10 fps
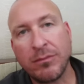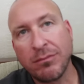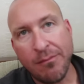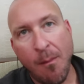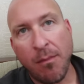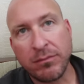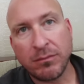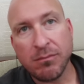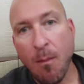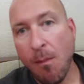Korean
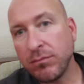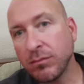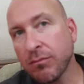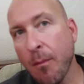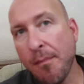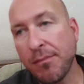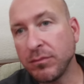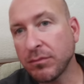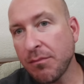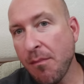people speak too
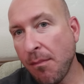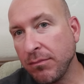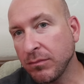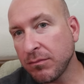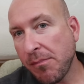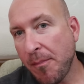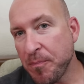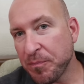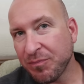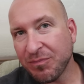gentle, so even
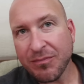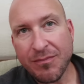it's